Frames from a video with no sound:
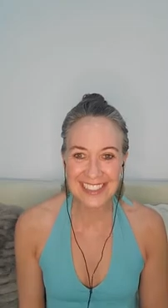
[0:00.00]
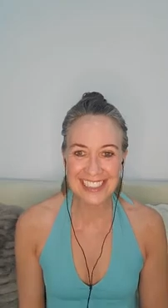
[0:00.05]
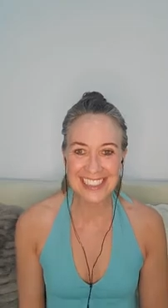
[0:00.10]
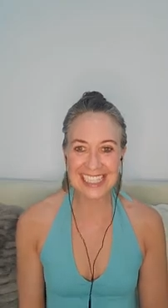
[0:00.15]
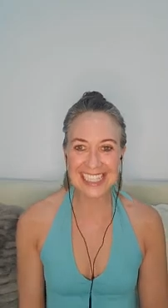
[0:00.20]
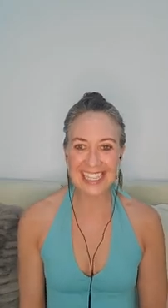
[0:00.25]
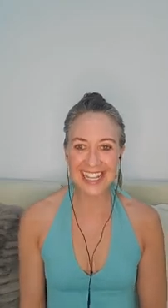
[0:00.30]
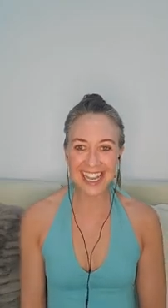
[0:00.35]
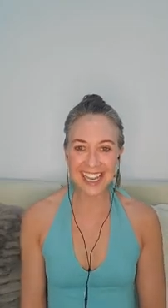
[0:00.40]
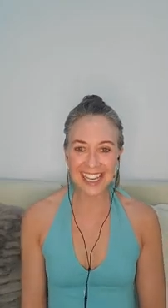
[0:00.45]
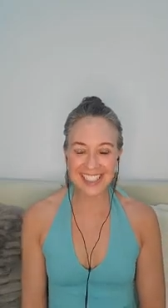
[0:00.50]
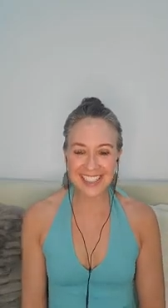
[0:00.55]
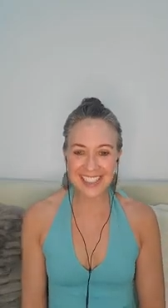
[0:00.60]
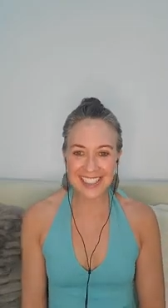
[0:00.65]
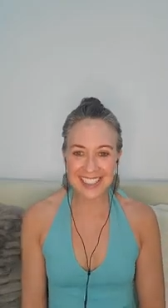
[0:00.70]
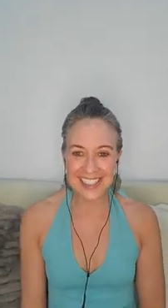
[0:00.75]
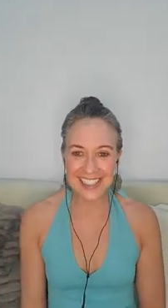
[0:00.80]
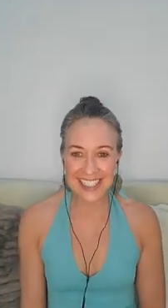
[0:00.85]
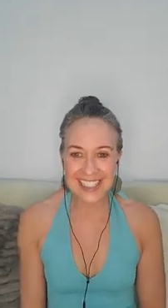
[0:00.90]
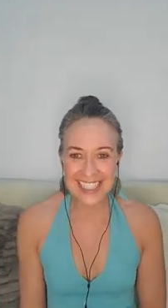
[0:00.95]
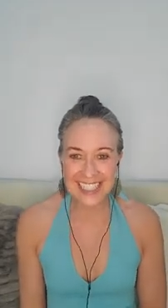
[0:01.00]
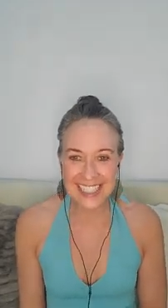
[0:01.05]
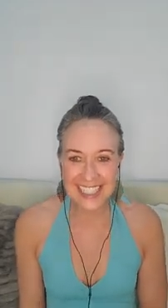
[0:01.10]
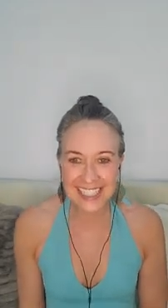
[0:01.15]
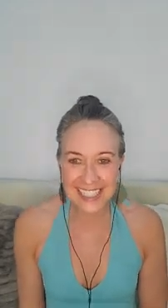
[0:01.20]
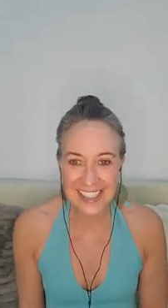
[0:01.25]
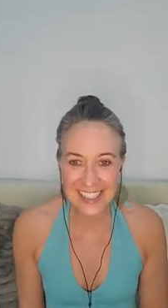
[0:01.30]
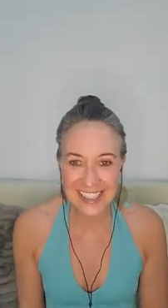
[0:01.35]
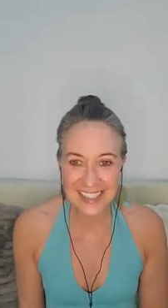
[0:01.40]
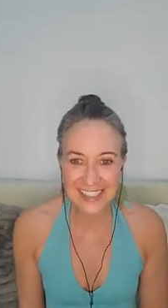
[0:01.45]
Leah, good to
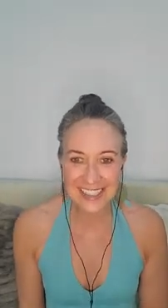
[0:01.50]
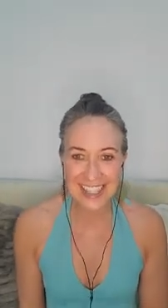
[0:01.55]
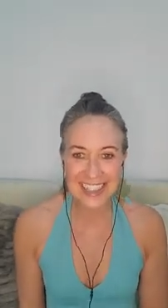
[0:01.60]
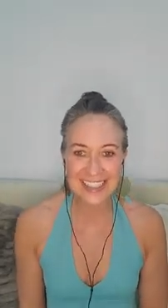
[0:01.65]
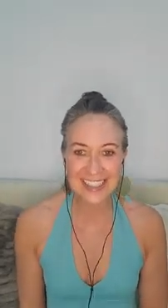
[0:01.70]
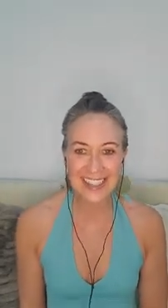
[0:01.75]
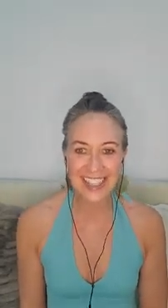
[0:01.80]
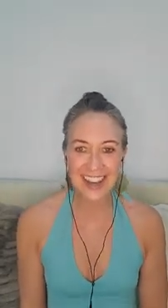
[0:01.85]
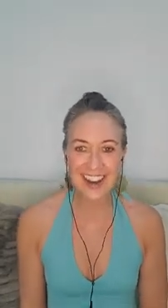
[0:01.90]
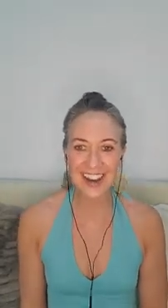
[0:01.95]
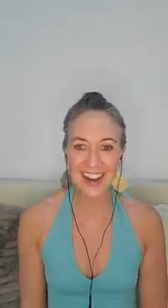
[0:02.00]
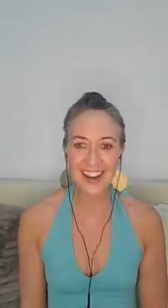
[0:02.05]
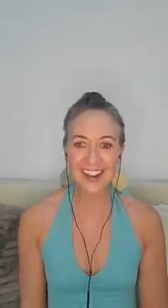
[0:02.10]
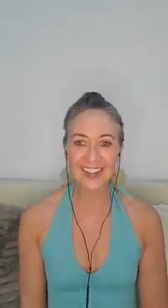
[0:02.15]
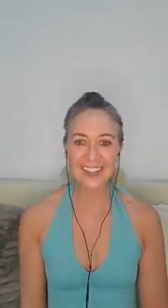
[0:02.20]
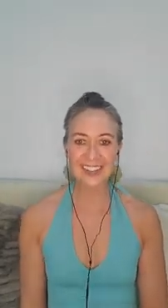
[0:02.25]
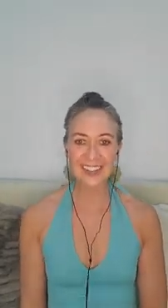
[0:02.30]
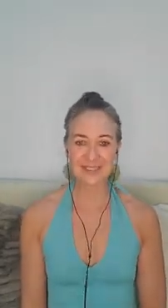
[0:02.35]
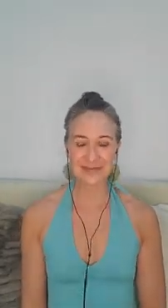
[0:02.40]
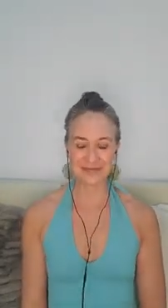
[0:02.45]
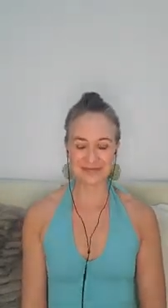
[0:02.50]
see you. Hello.